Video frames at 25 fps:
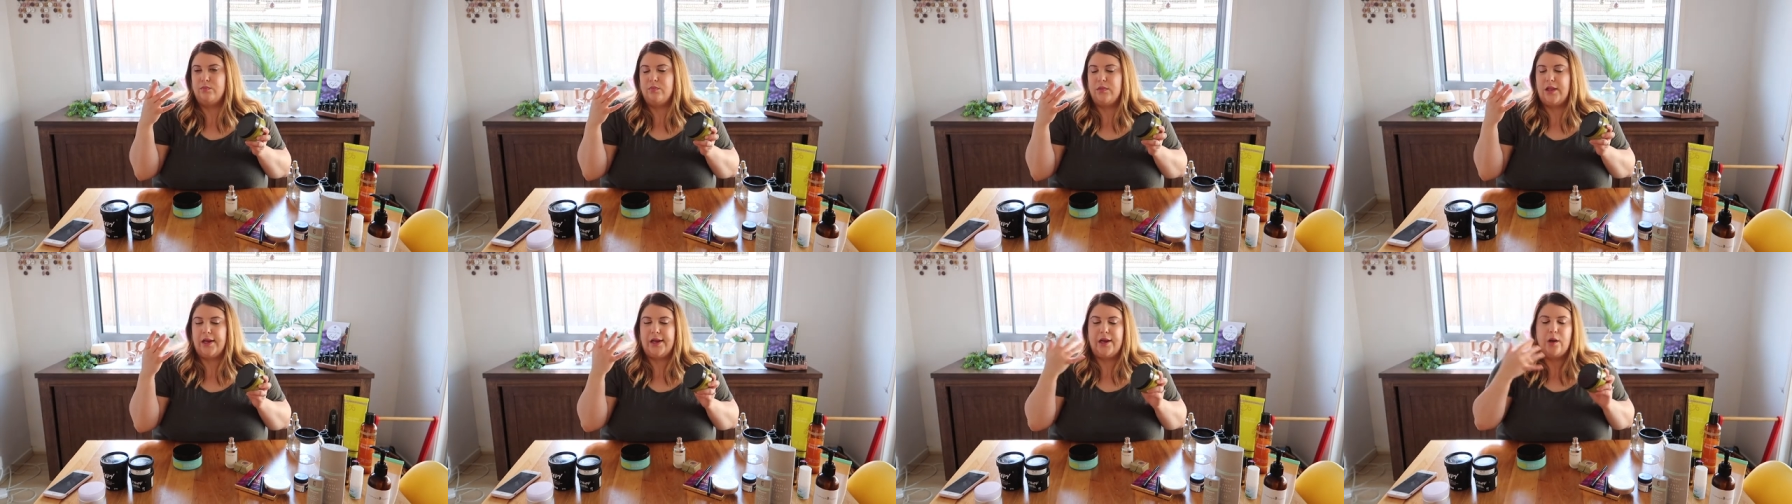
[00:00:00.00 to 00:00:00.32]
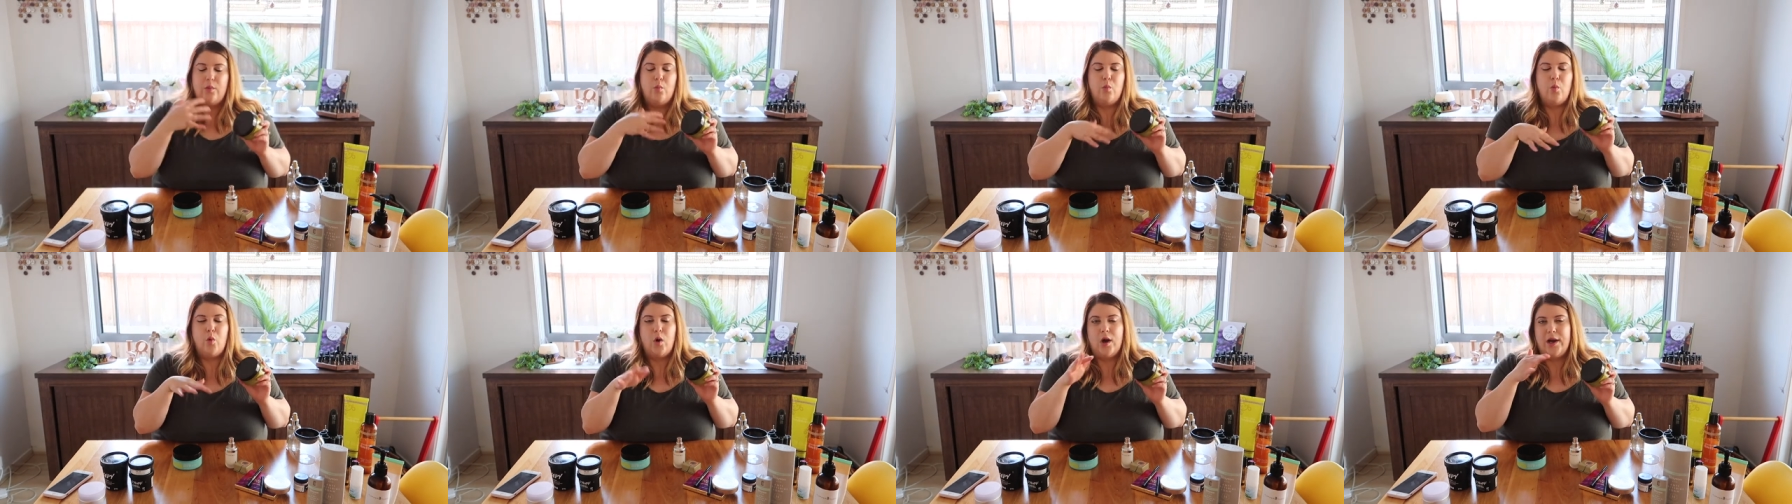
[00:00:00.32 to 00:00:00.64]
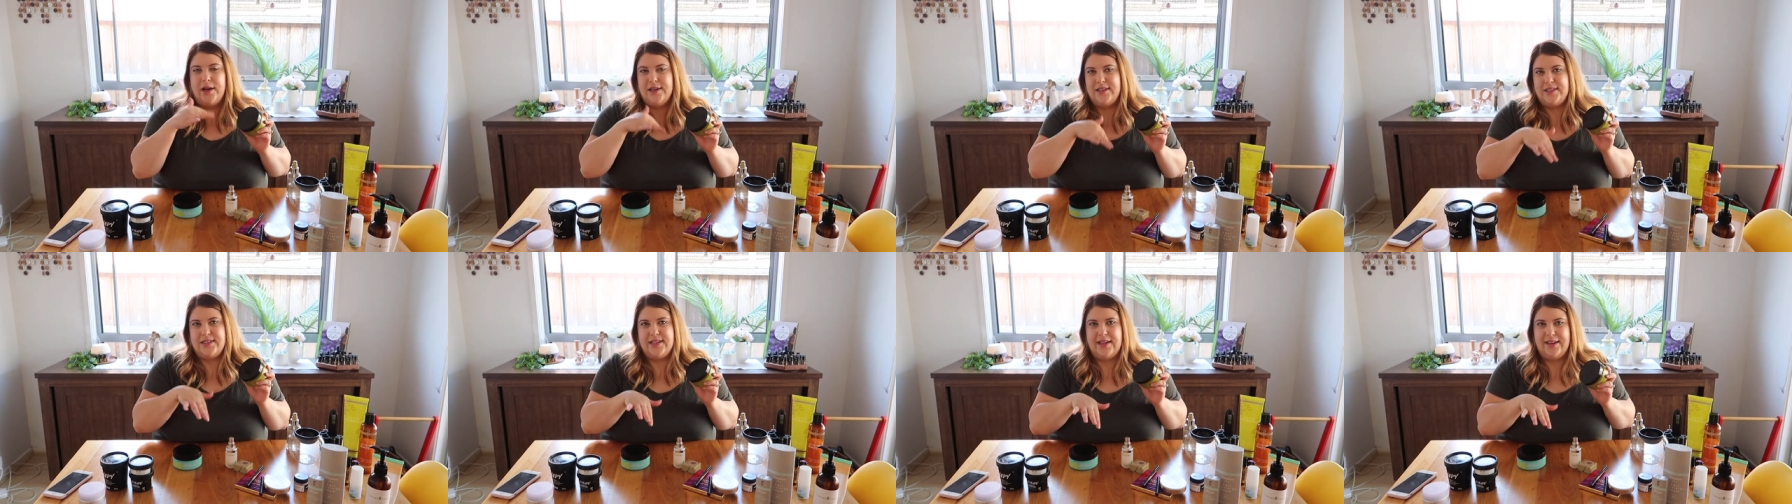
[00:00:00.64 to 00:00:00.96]
like a
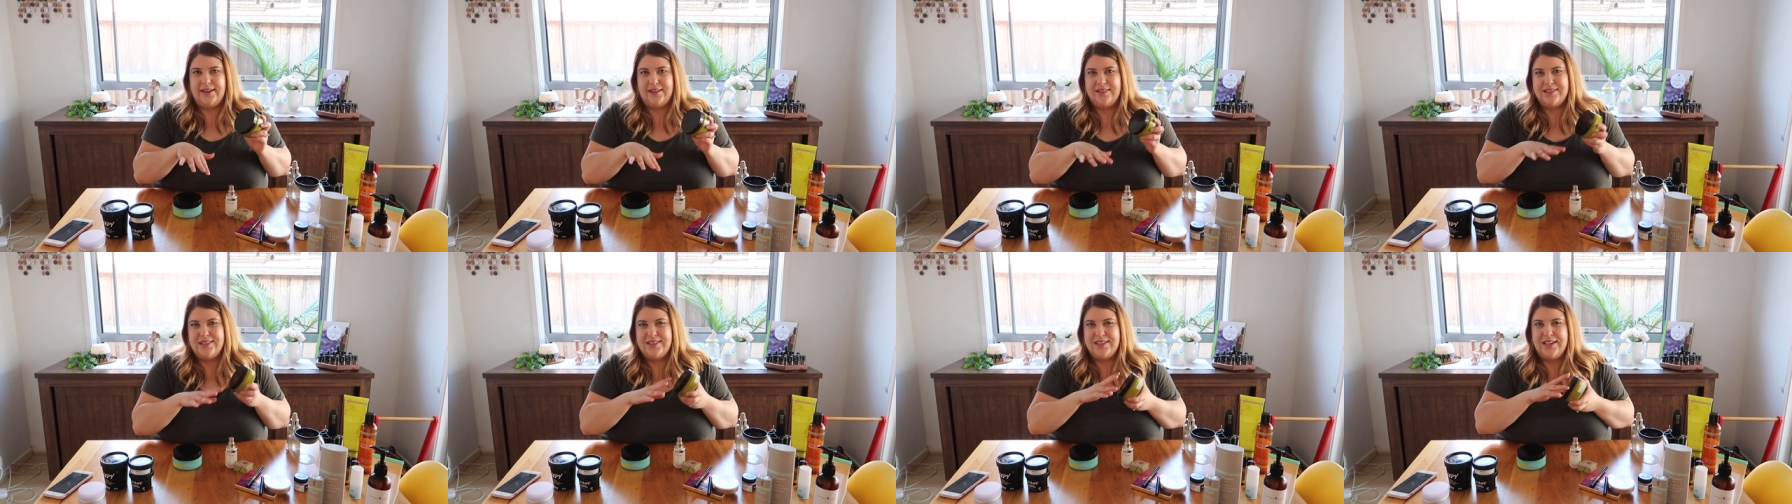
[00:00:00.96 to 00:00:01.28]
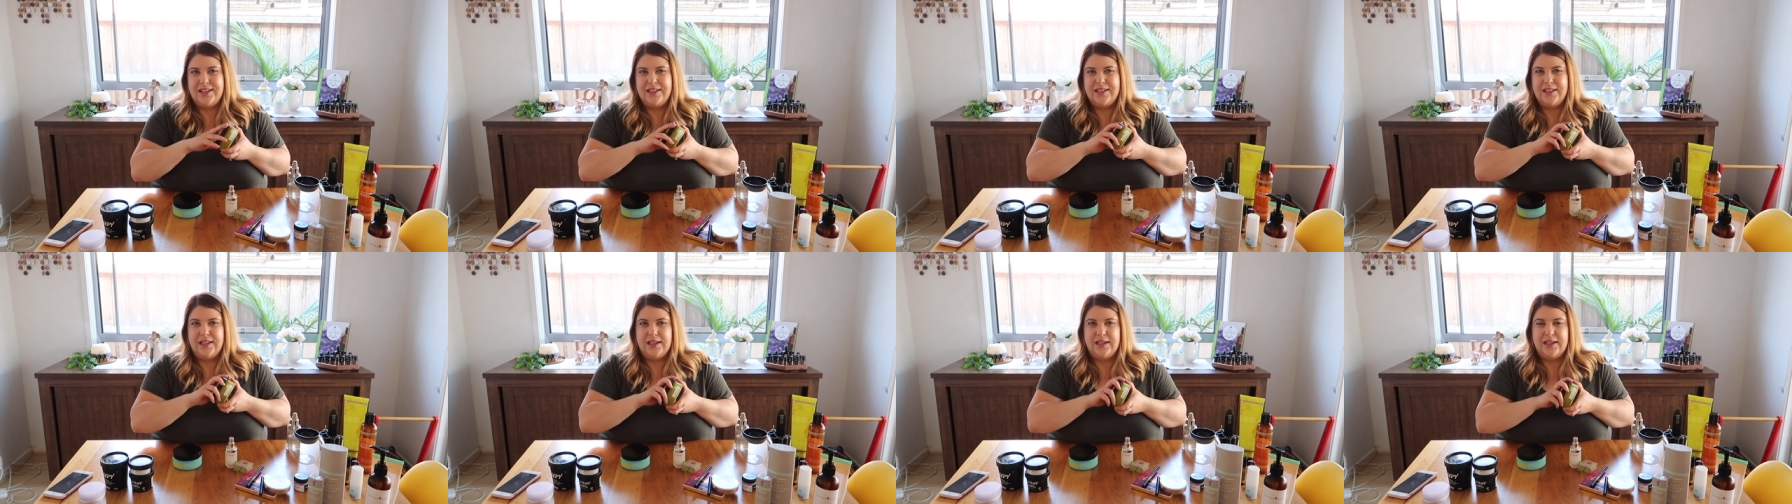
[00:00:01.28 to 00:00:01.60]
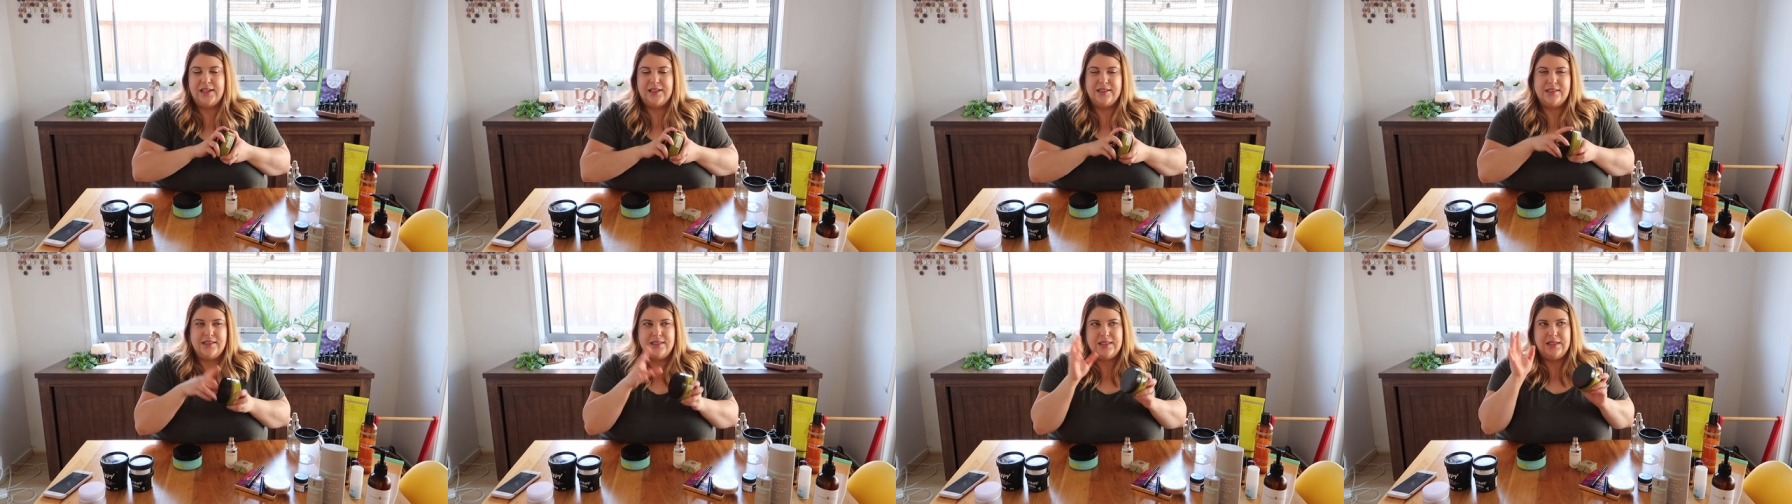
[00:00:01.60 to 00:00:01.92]
wind down scent,
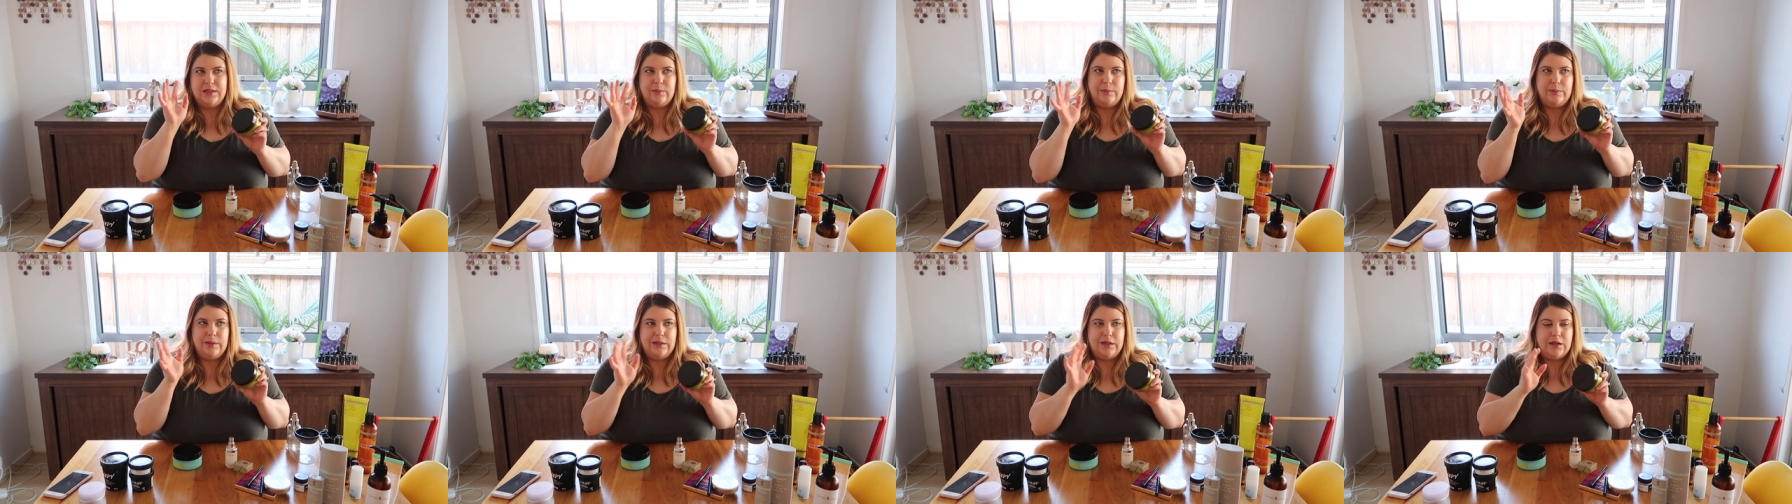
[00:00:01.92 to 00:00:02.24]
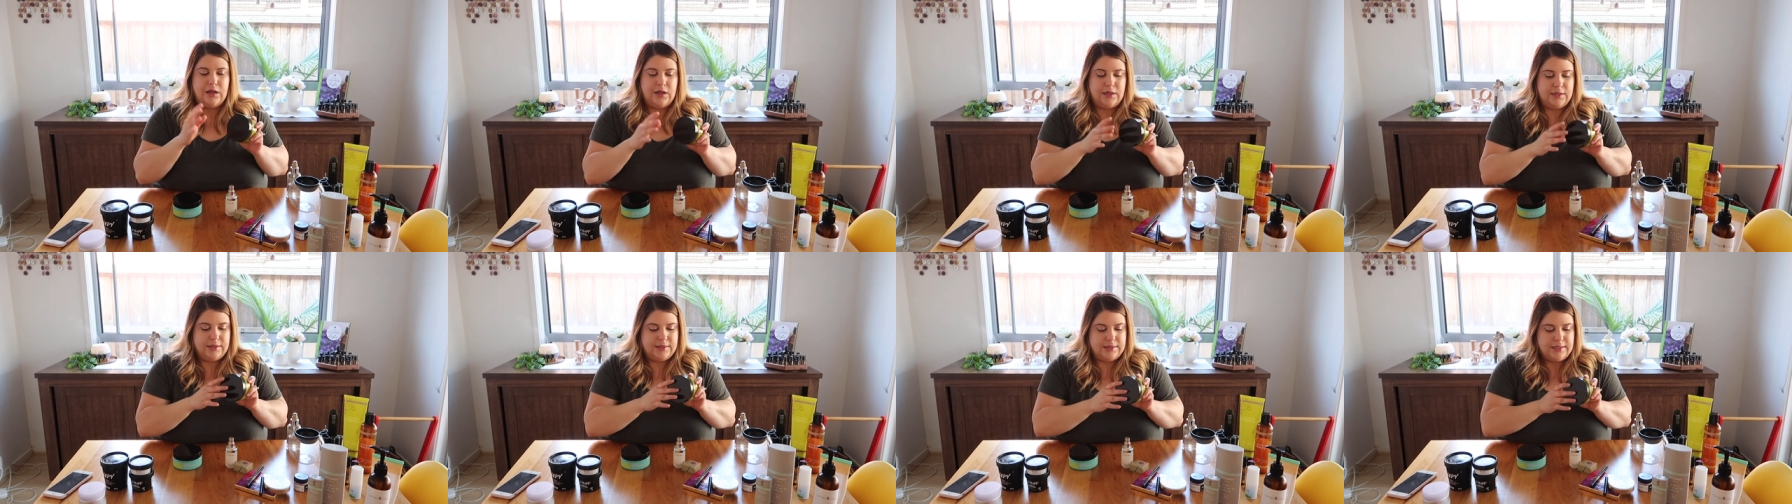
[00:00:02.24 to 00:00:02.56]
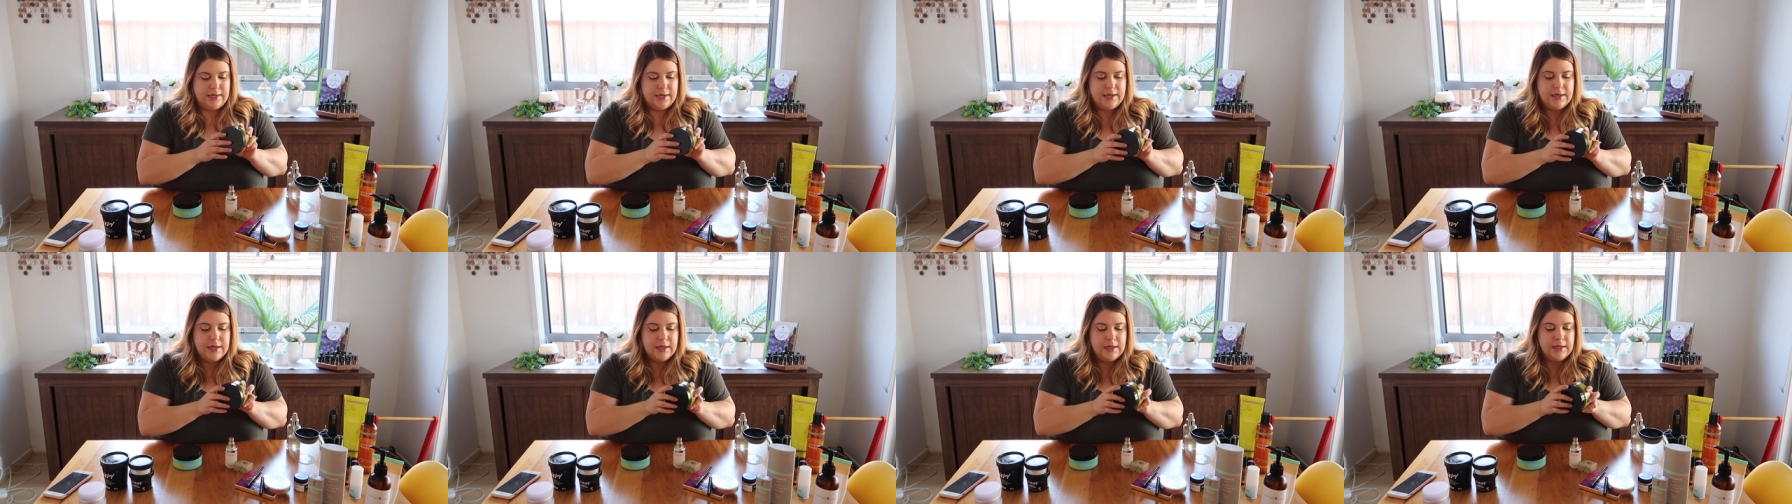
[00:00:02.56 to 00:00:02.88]
like a sleepy kind of
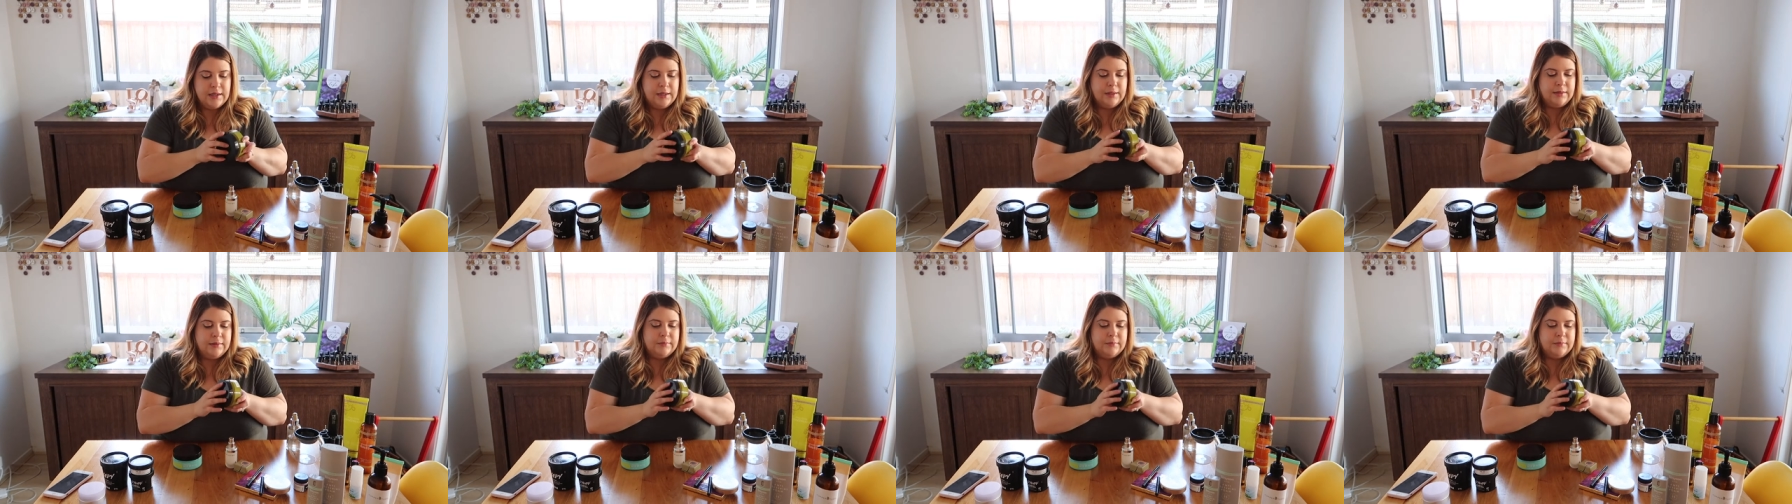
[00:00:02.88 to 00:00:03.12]
scent.